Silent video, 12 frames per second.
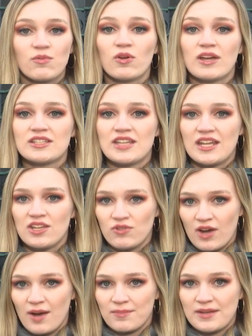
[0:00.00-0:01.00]
we'll continue
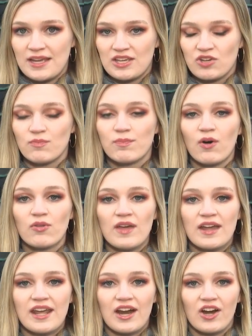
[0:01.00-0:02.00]
to update you both
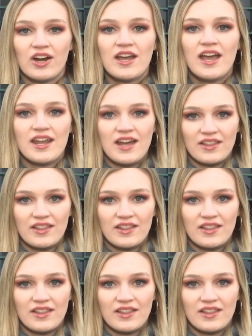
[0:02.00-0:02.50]
on air and